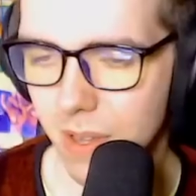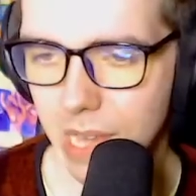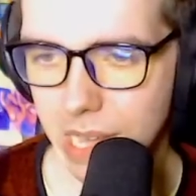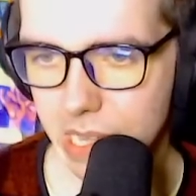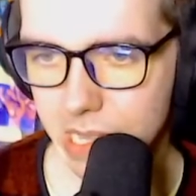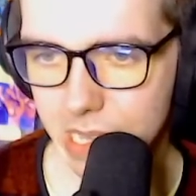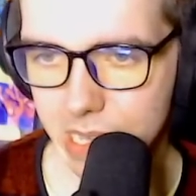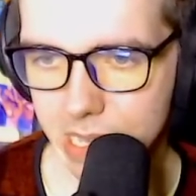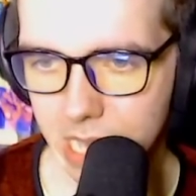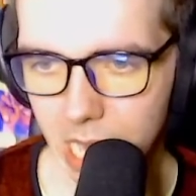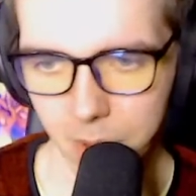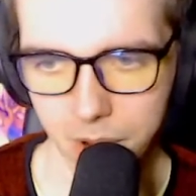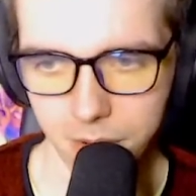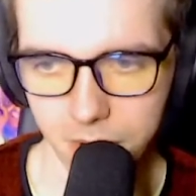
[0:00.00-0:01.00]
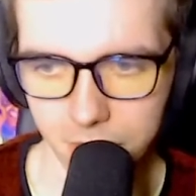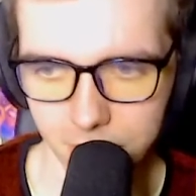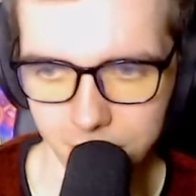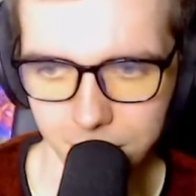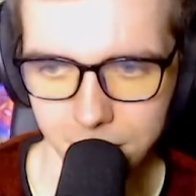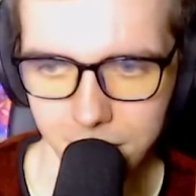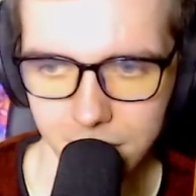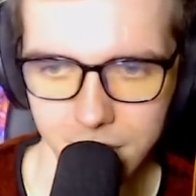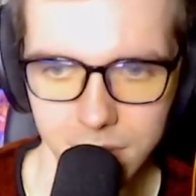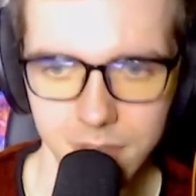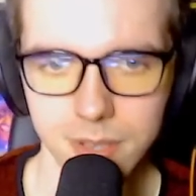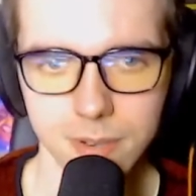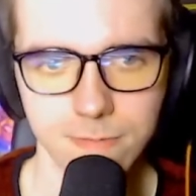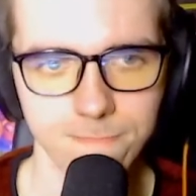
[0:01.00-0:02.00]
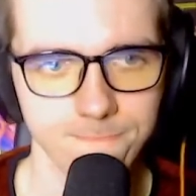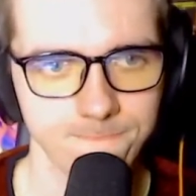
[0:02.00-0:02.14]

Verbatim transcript: and uh, Amy Rose and um,